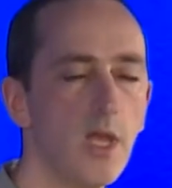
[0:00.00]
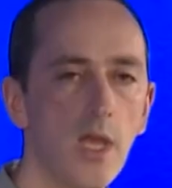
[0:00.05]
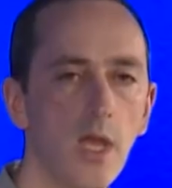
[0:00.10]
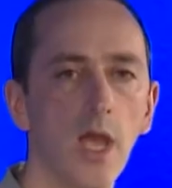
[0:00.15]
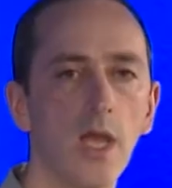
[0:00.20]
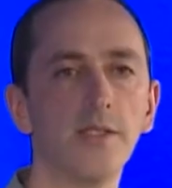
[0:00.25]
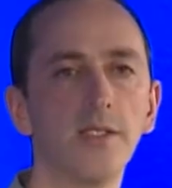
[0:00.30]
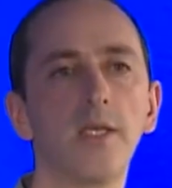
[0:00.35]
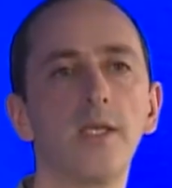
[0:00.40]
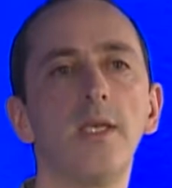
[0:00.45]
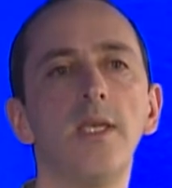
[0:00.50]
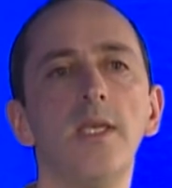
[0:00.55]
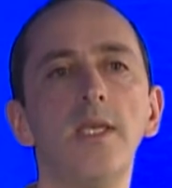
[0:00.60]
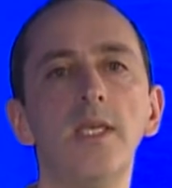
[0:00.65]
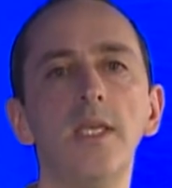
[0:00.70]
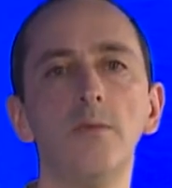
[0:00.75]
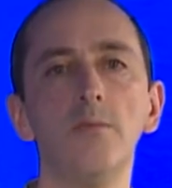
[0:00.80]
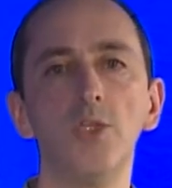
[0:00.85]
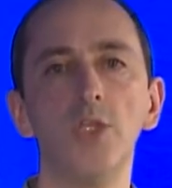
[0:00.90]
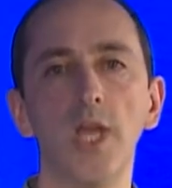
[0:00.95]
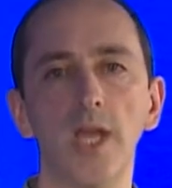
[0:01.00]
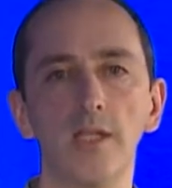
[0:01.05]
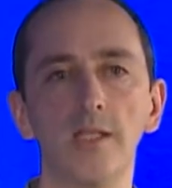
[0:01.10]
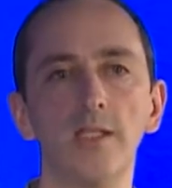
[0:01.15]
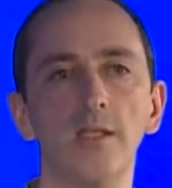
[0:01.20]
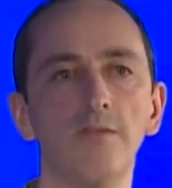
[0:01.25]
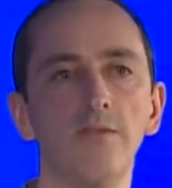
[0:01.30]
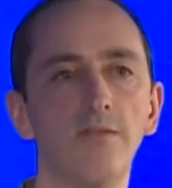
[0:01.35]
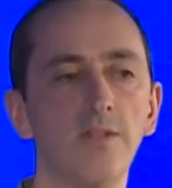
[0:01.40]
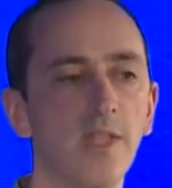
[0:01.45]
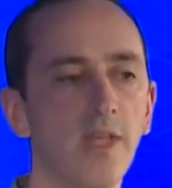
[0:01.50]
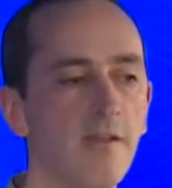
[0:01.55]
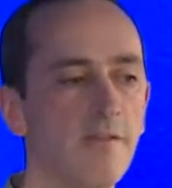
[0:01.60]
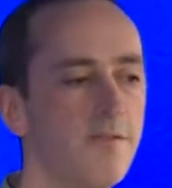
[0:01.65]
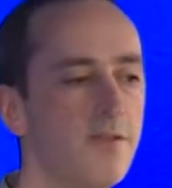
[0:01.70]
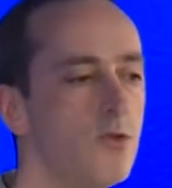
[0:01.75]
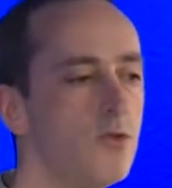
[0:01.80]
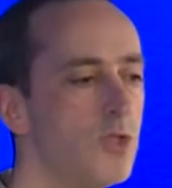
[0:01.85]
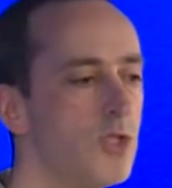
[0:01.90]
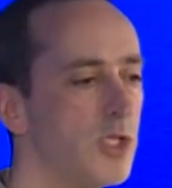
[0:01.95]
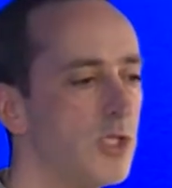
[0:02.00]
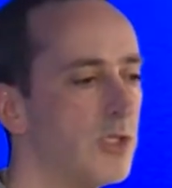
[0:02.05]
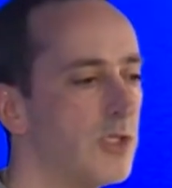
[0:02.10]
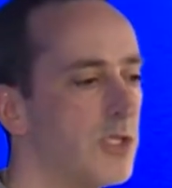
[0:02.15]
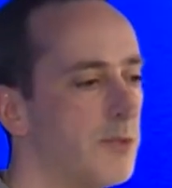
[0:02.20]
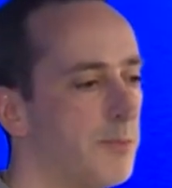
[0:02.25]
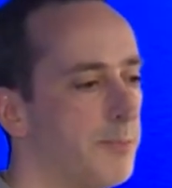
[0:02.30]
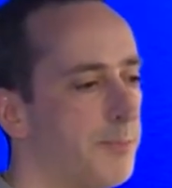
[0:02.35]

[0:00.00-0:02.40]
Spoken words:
as a key objective for their futures.